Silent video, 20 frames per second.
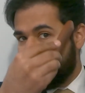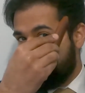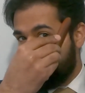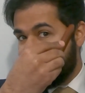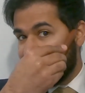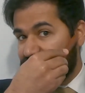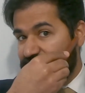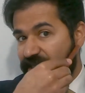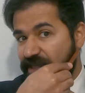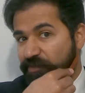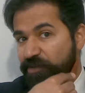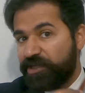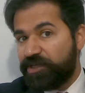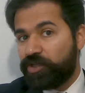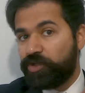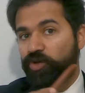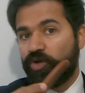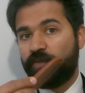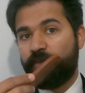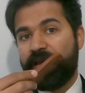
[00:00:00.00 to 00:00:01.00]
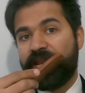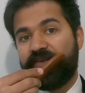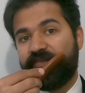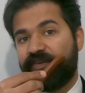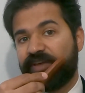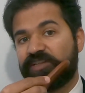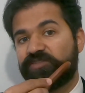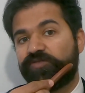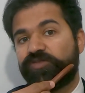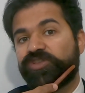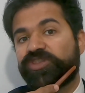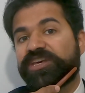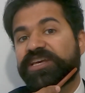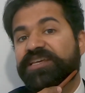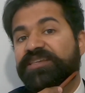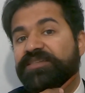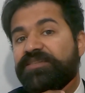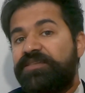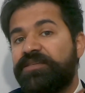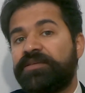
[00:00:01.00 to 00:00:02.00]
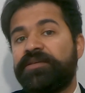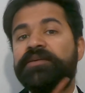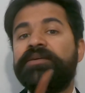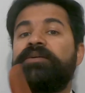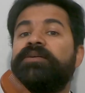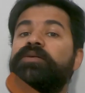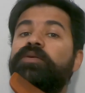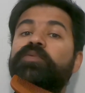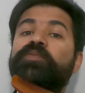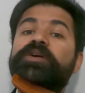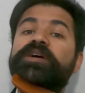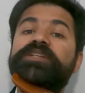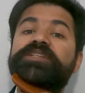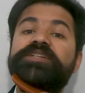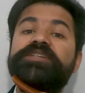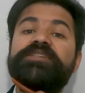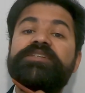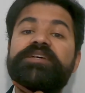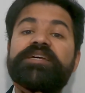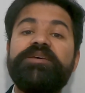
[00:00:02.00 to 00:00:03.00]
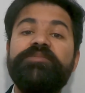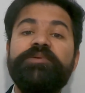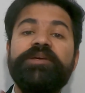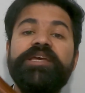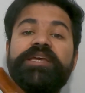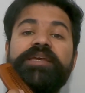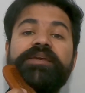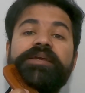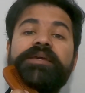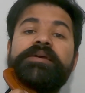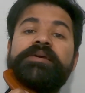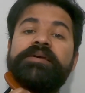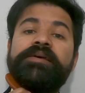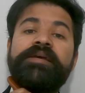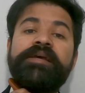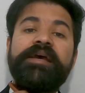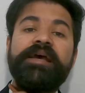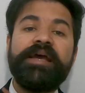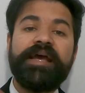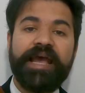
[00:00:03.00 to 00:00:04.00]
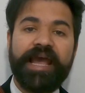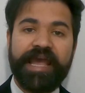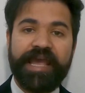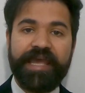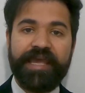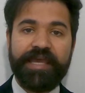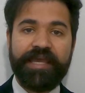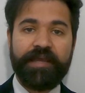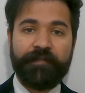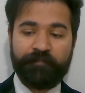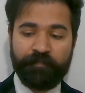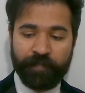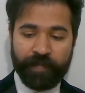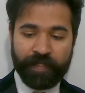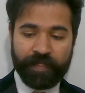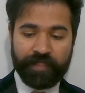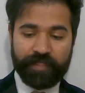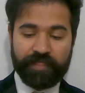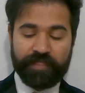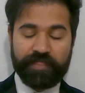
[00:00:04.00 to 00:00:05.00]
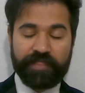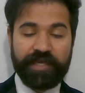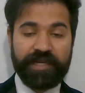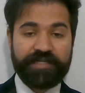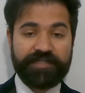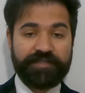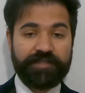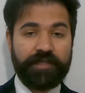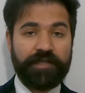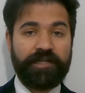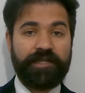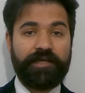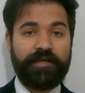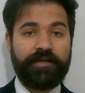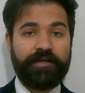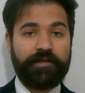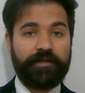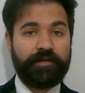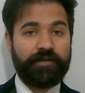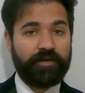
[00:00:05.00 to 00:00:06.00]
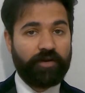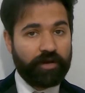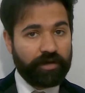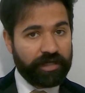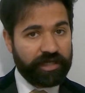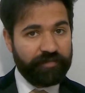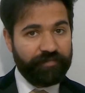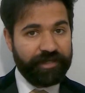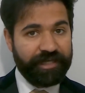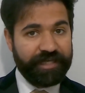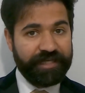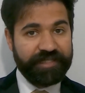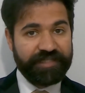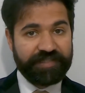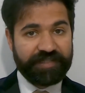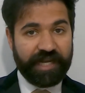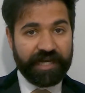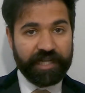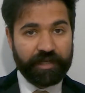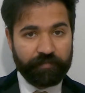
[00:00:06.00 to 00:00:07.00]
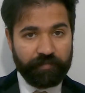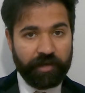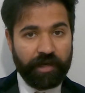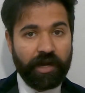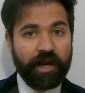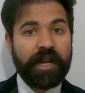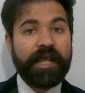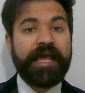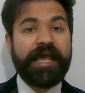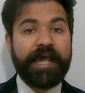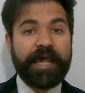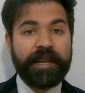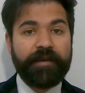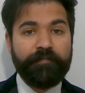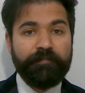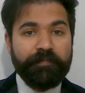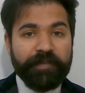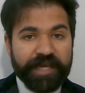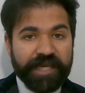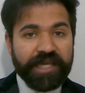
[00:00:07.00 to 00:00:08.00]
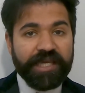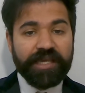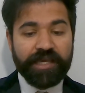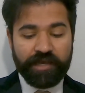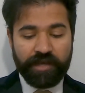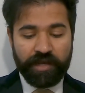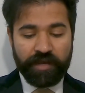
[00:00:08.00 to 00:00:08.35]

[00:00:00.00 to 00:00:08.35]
There's gonna be two benefits for this, which is gonna be A, there's not gonna be any static power, and B,